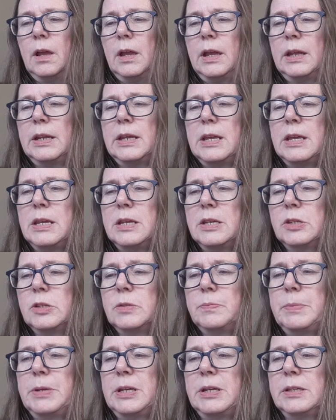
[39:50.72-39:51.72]
And he
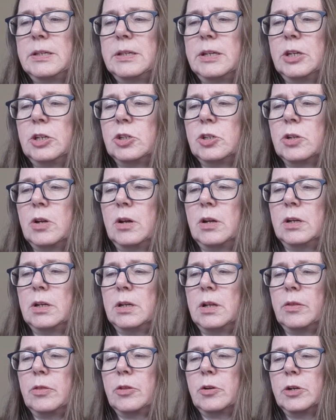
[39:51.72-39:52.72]
is being stitched on
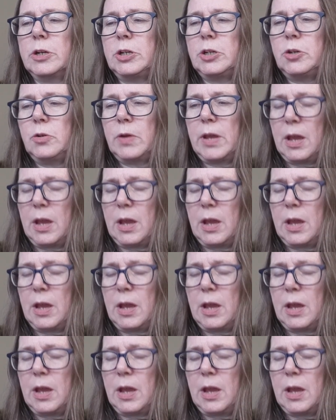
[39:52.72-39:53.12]
32